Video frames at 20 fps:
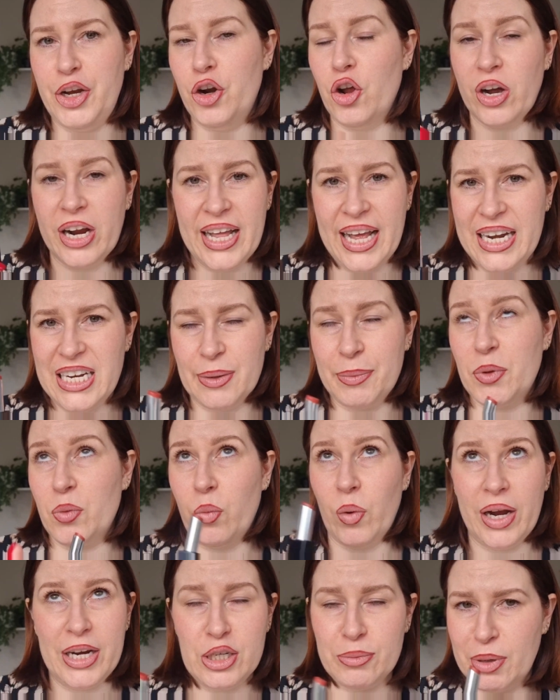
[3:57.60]
you're not going to end up with
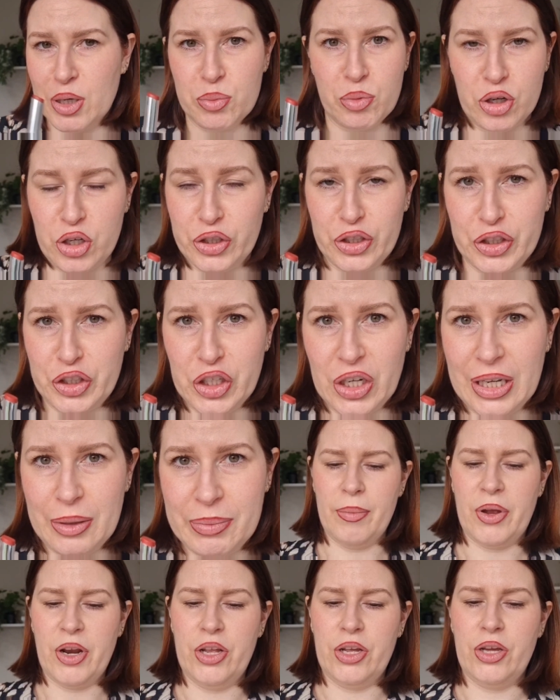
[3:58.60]
way too much product on your
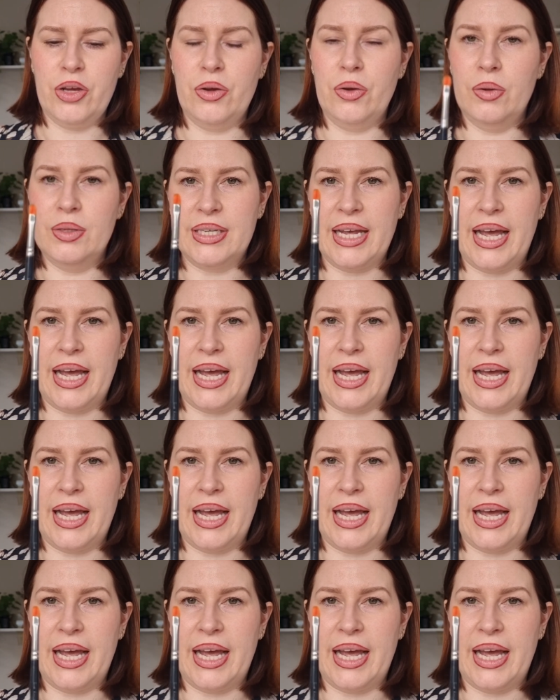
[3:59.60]
lip. I'm going to use